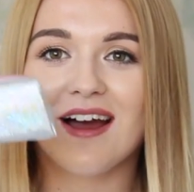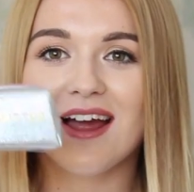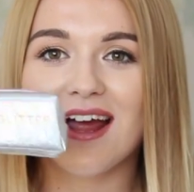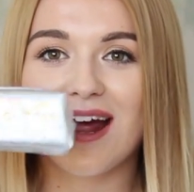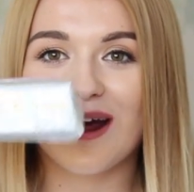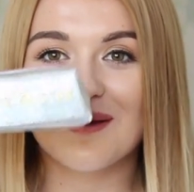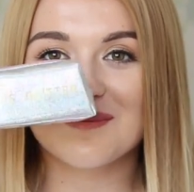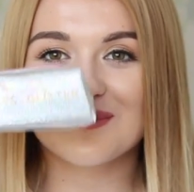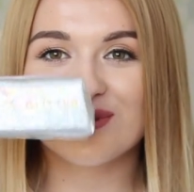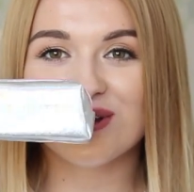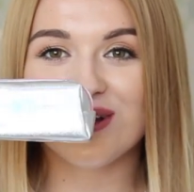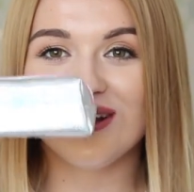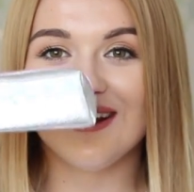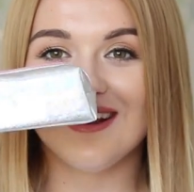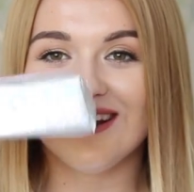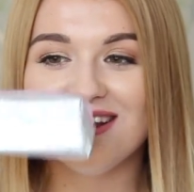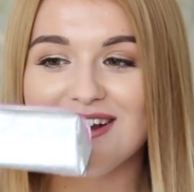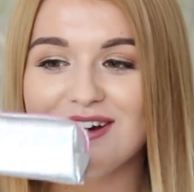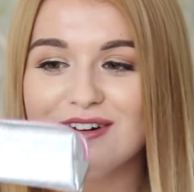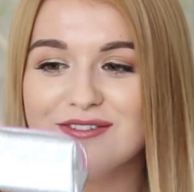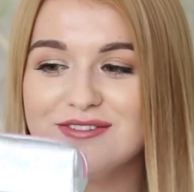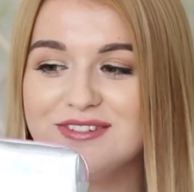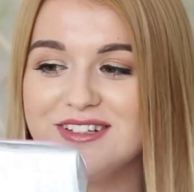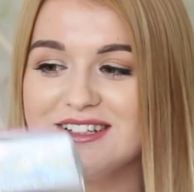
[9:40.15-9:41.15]
I absolutely
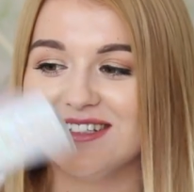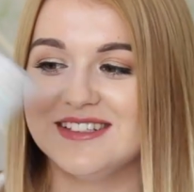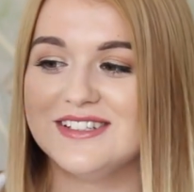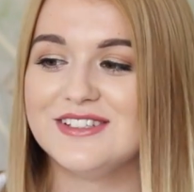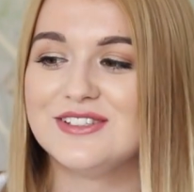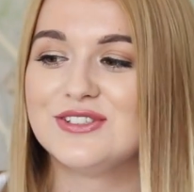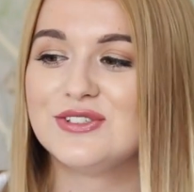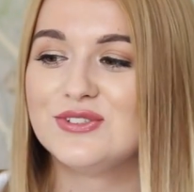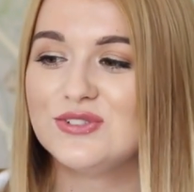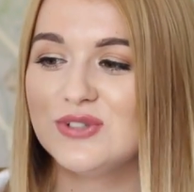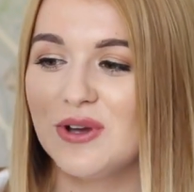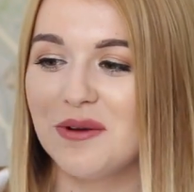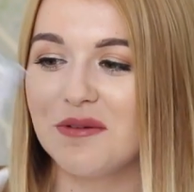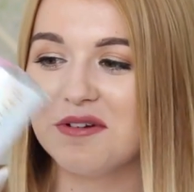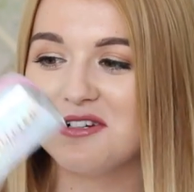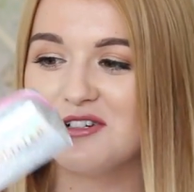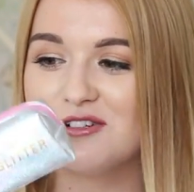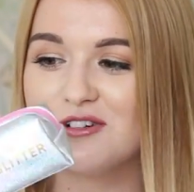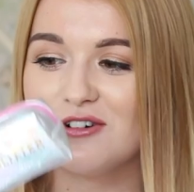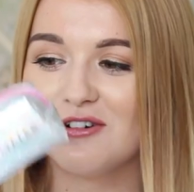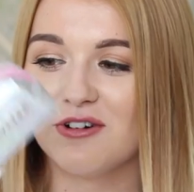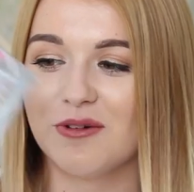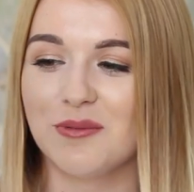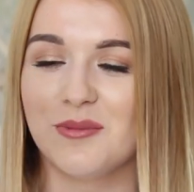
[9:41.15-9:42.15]
love this. It's so
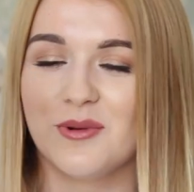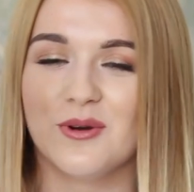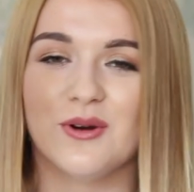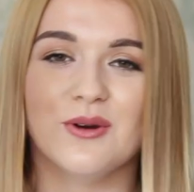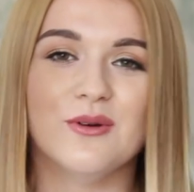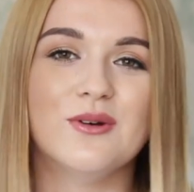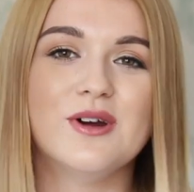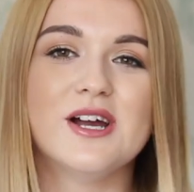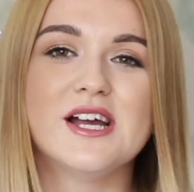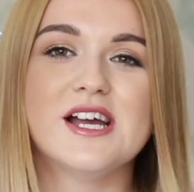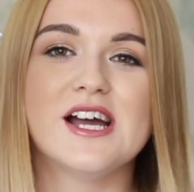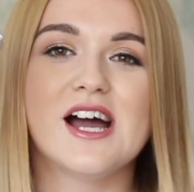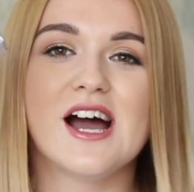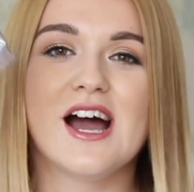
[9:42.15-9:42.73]
adorable.